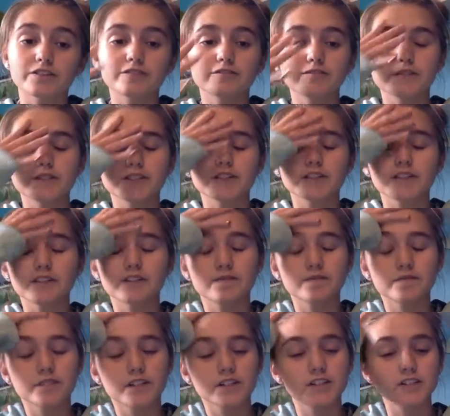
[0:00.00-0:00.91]
room with her,
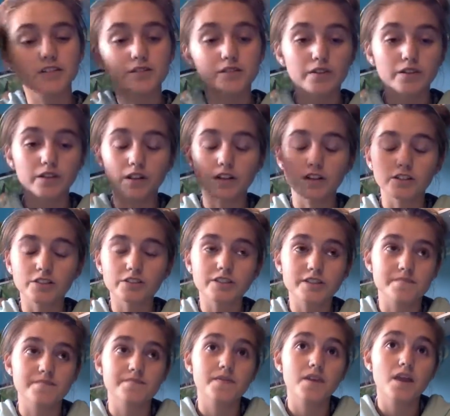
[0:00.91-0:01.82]
because she was doing
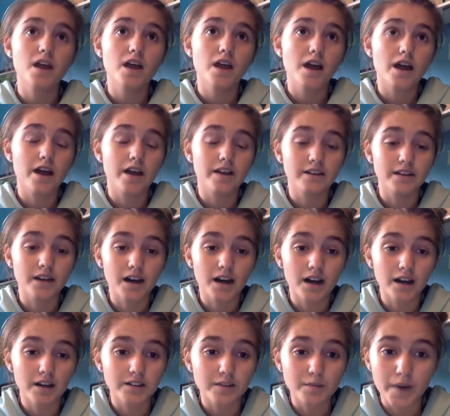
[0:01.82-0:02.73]
laundry, and
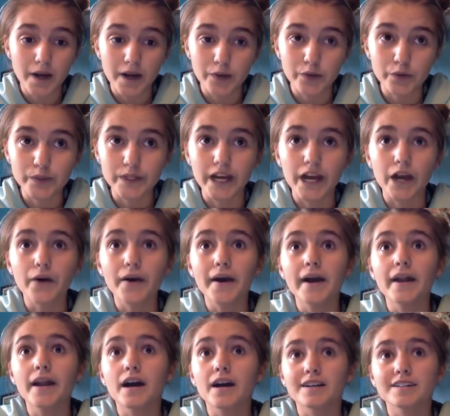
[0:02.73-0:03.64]
the power went out,
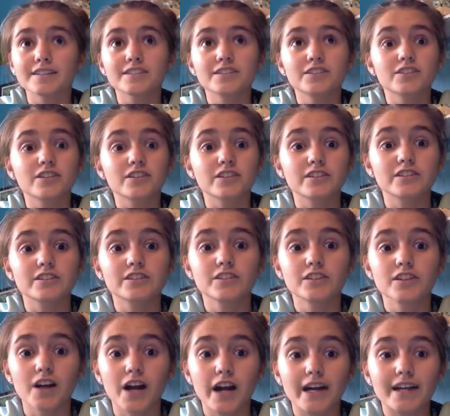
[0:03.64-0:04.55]
and I started
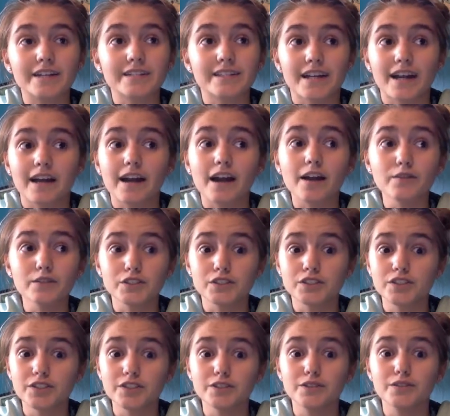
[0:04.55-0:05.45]
crying, because, like, I
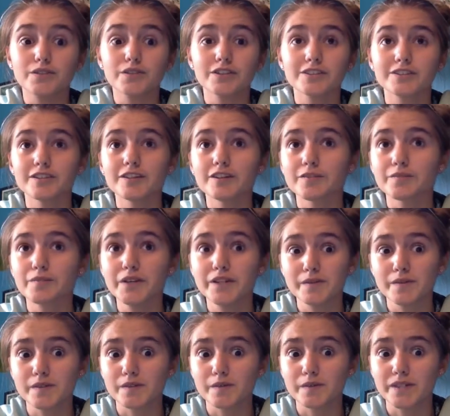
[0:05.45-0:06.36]
was two, and our
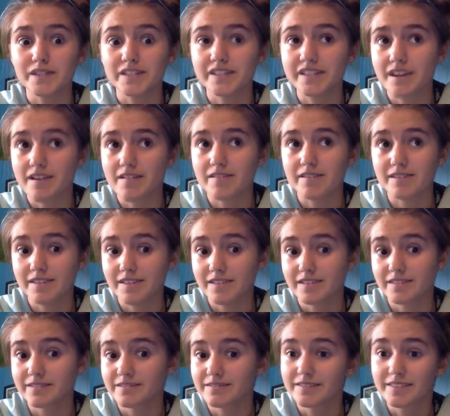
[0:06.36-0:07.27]
basement's pretty scary
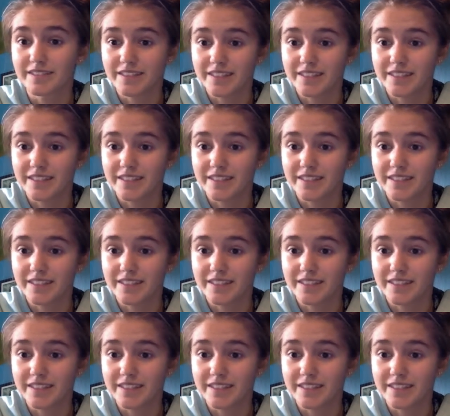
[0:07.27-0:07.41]
still.